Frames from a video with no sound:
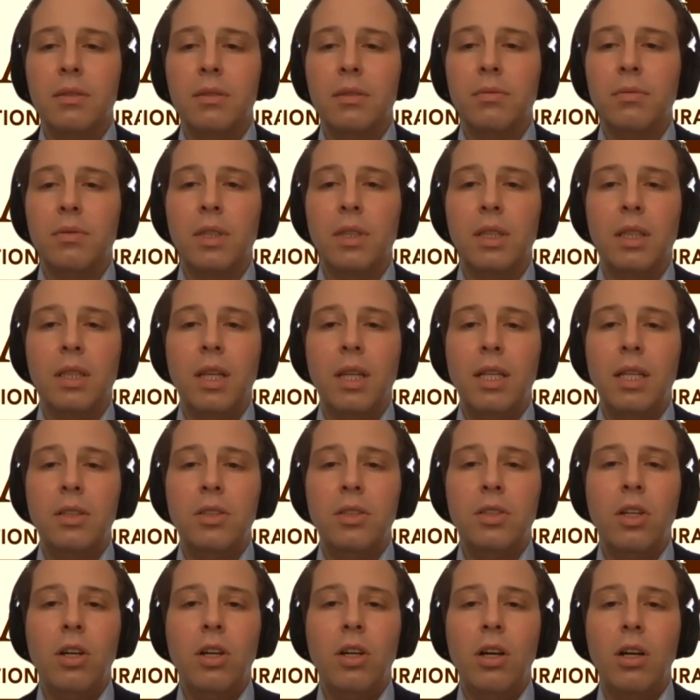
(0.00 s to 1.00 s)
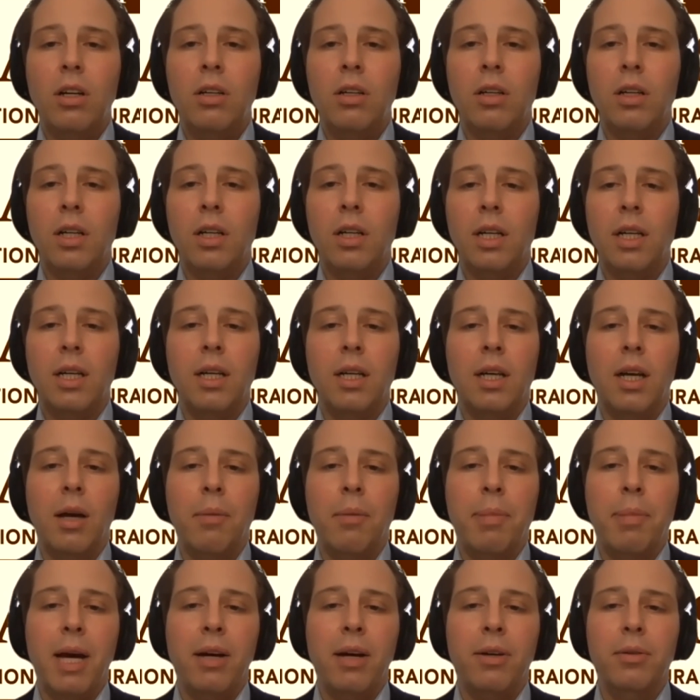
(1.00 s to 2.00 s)
Let's talk
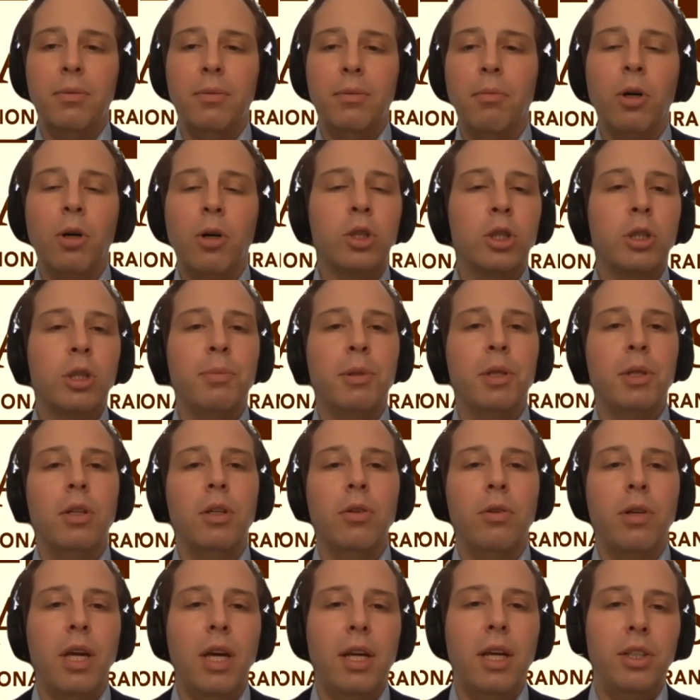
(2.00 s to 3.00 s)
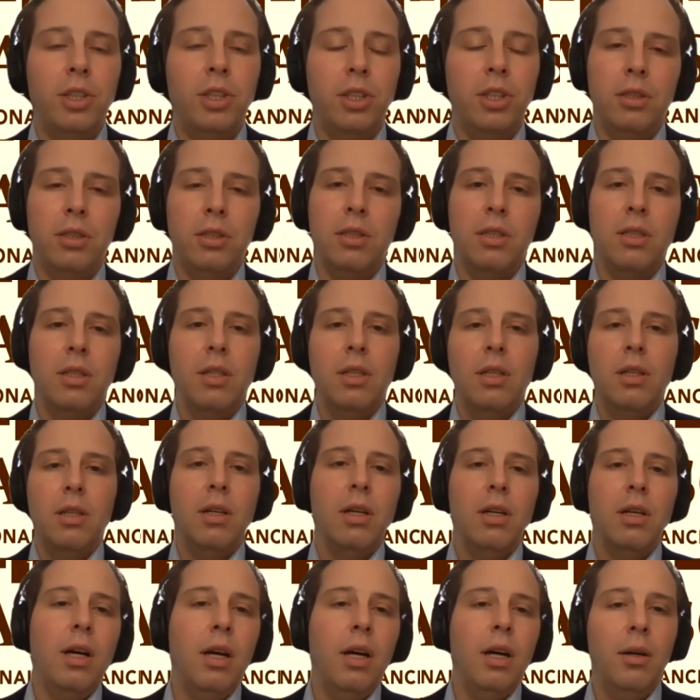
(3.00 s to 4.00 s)
about multiple locations
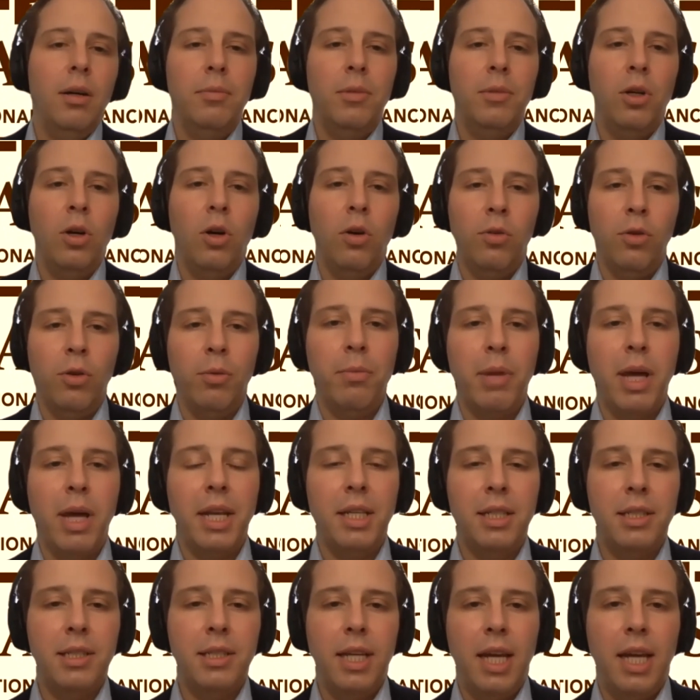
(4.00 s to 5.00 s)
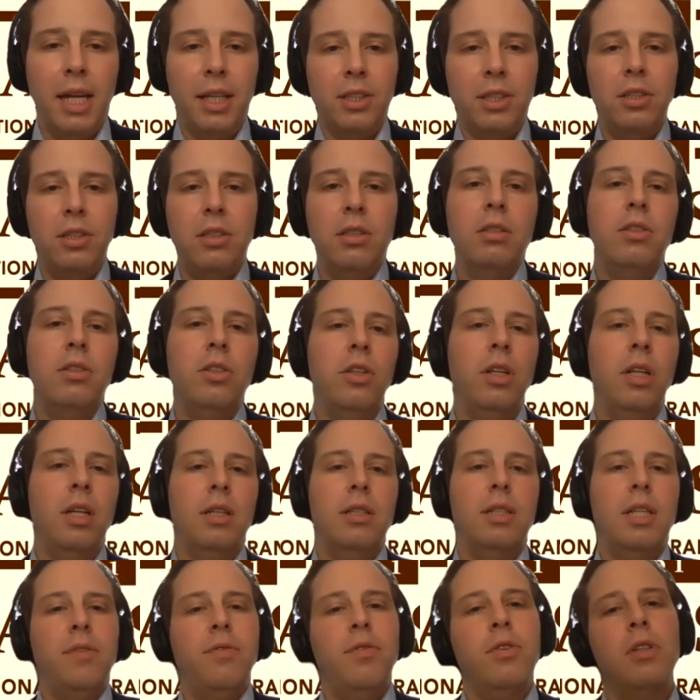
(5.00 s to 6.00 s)
over many states. Do you need a
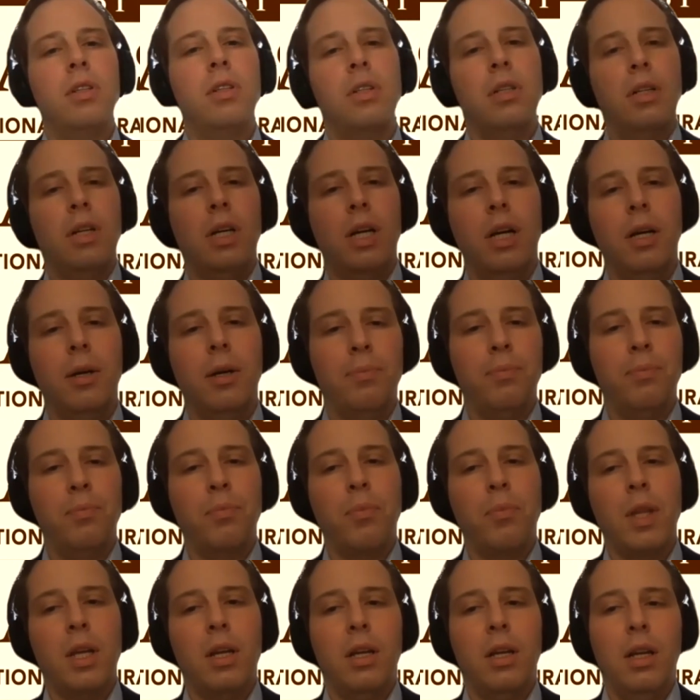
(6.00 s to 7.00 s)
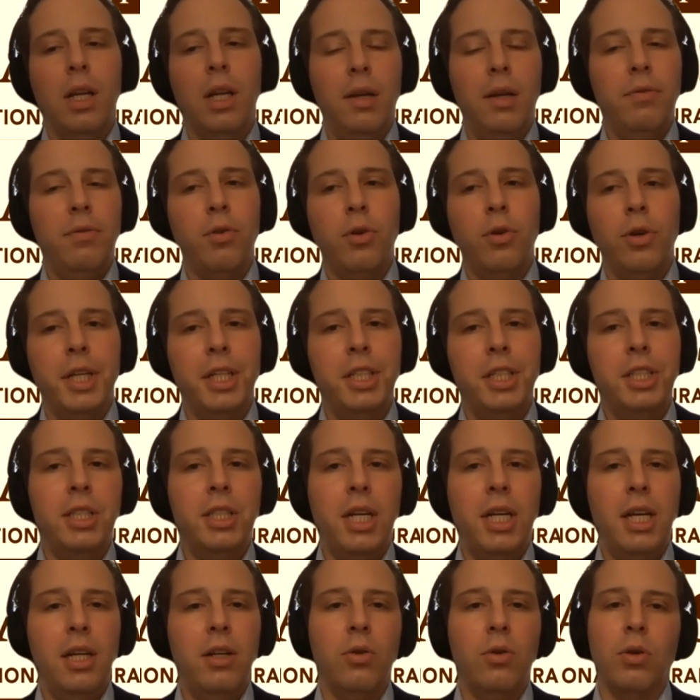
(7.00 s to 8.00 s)
different claim for each
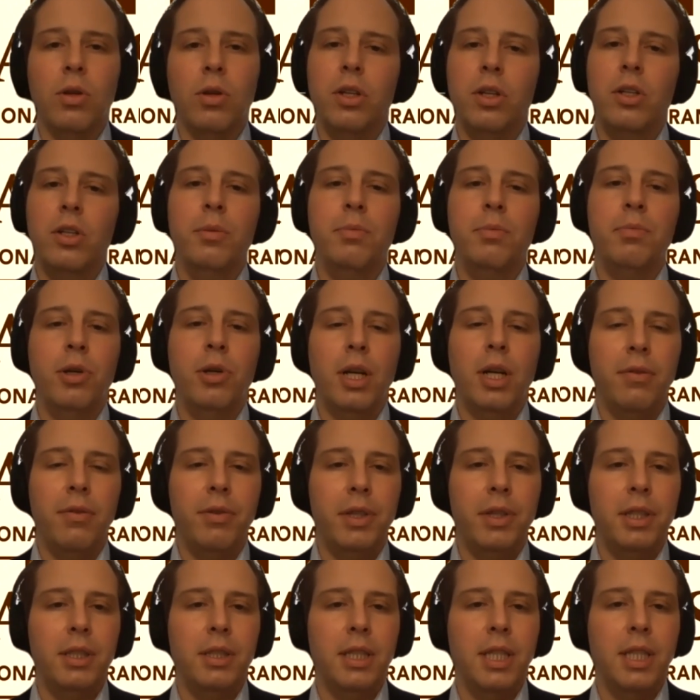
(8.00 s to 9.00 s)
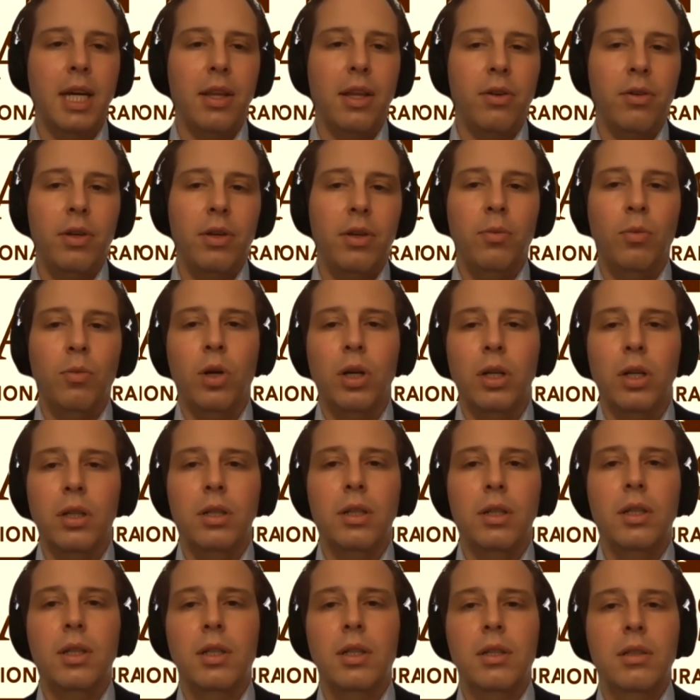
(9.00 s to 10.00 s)
state, or can you put everything together in one
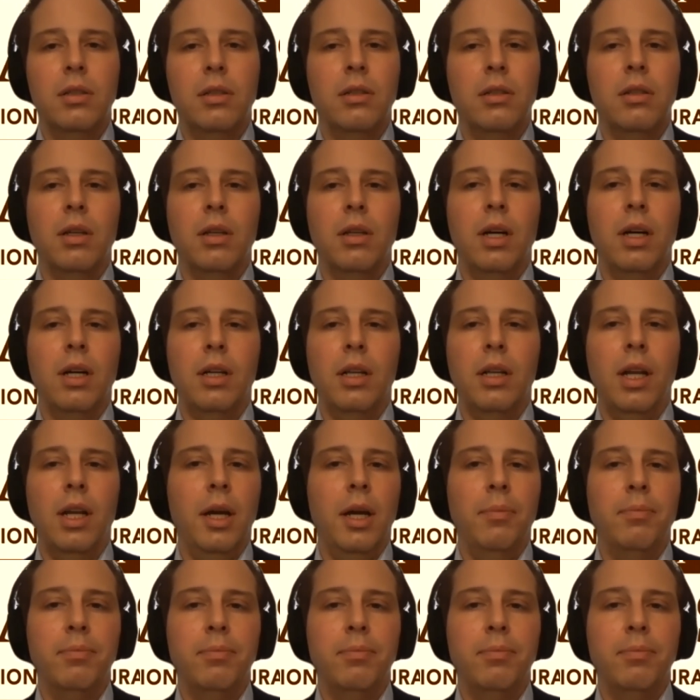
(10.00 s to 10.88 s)
claim?